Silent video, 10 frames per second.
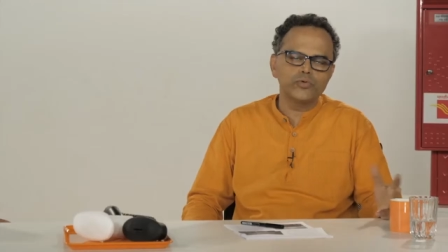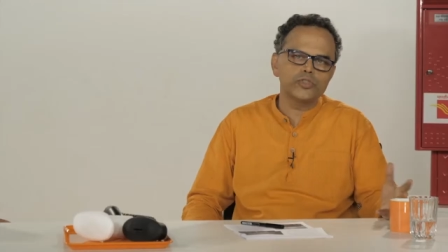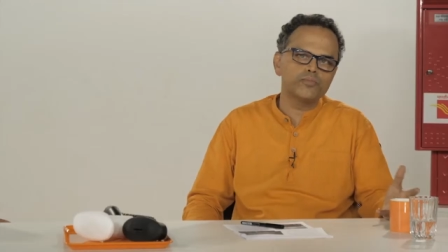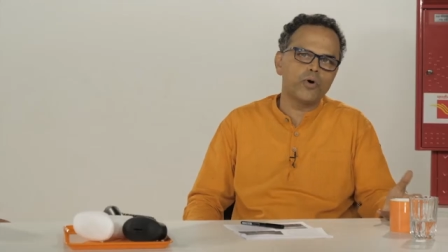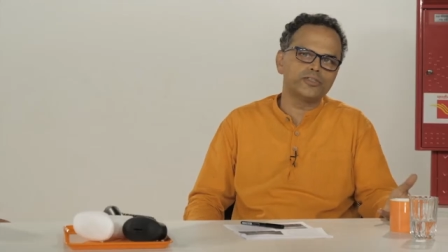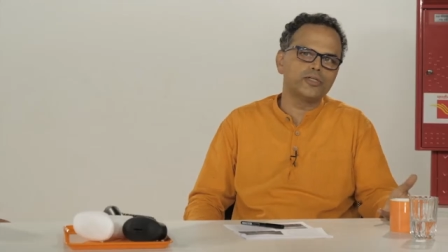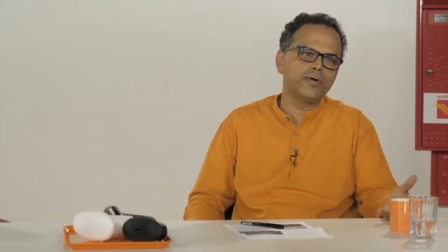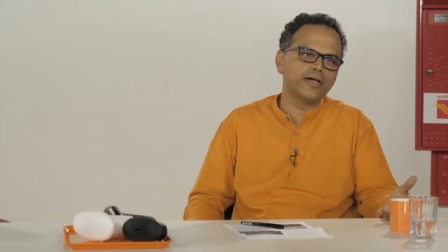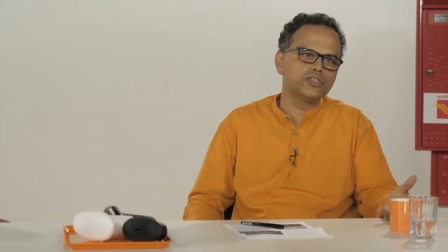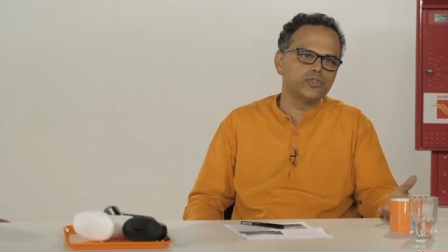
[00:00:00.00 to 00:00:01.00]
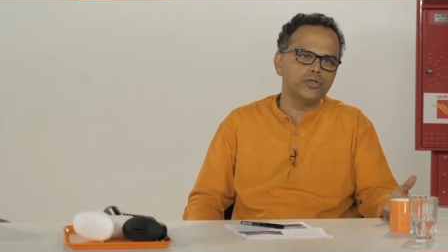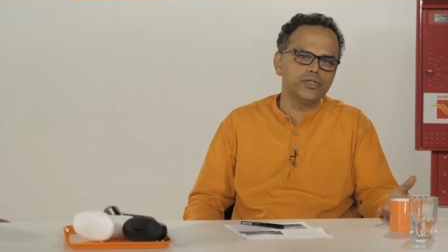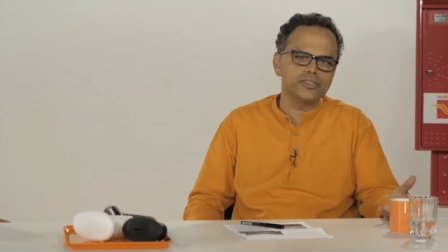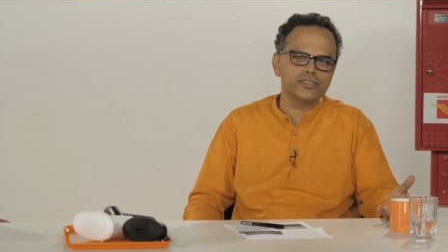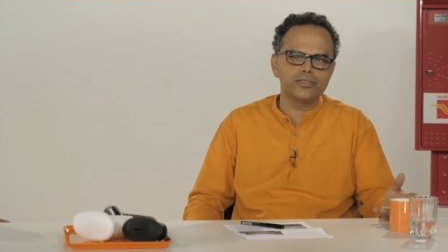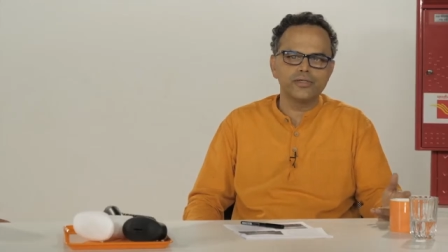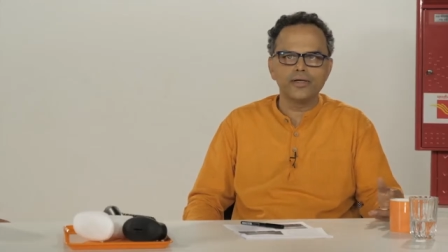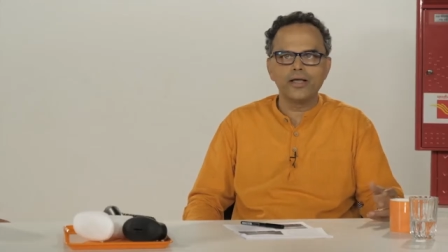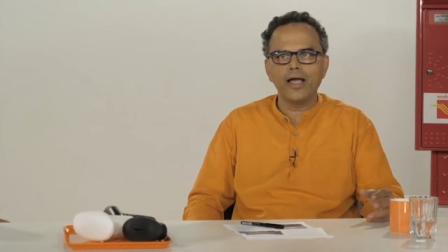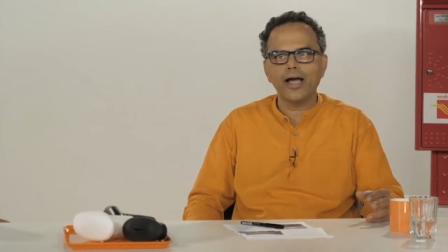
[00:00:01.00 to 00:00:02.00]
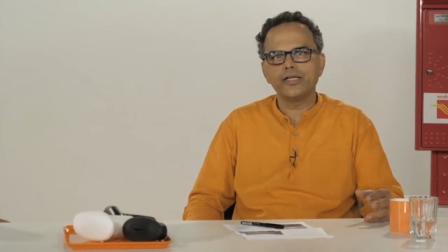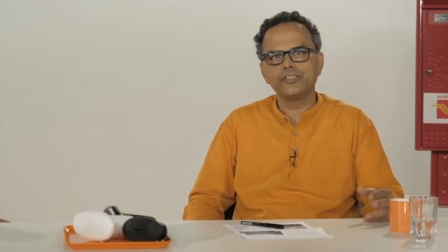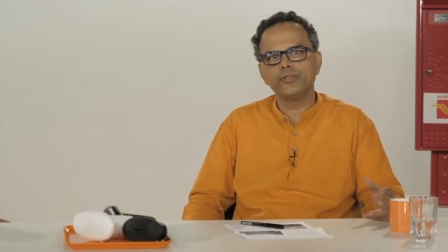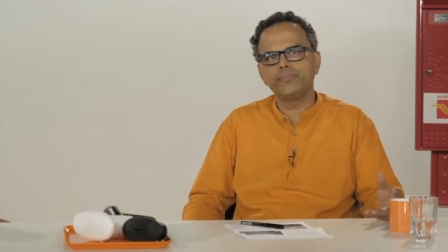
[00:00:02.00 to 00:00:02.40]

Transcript: was spotted by a journalist, and she